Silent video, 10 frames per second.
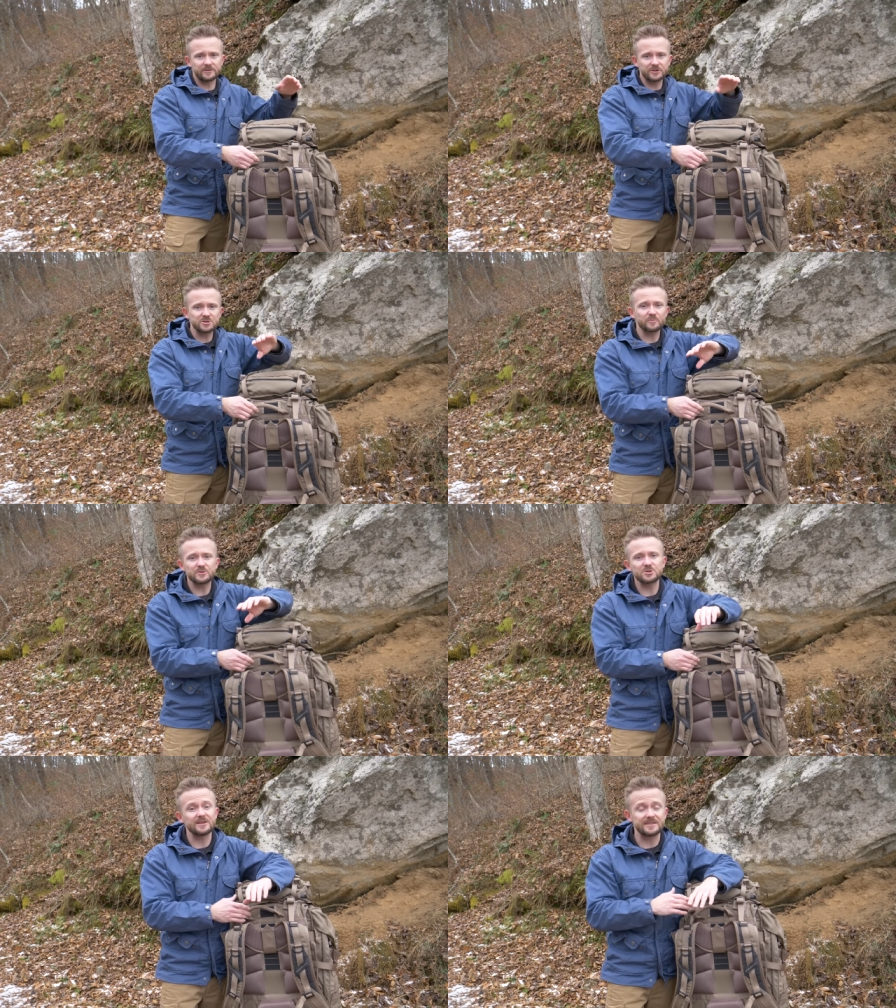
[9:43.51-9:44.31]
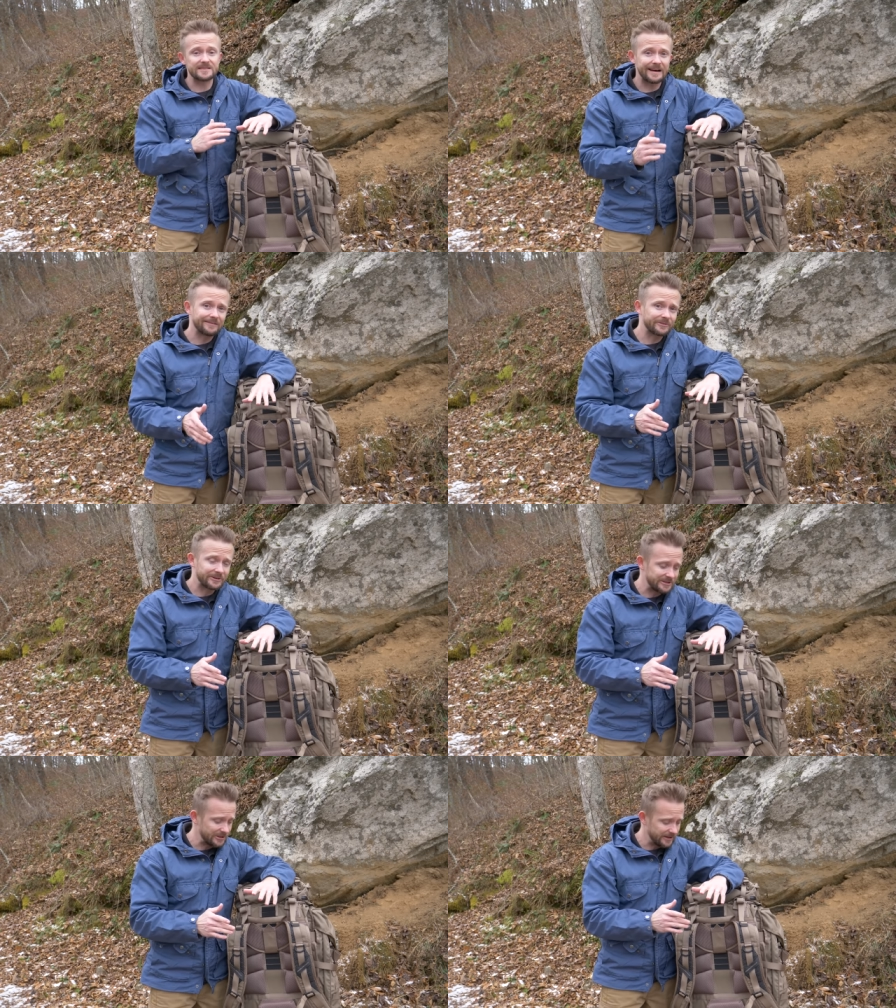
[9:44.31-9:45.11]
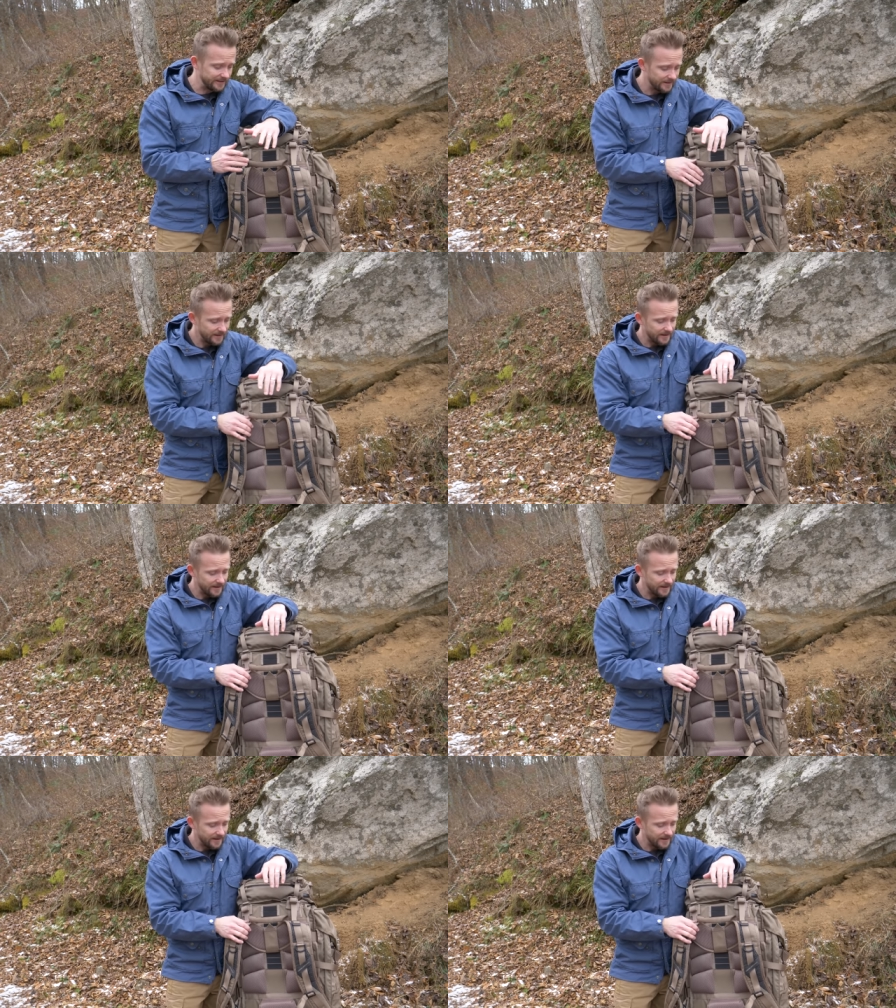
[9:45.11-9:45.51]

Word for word: The distribution is not very good.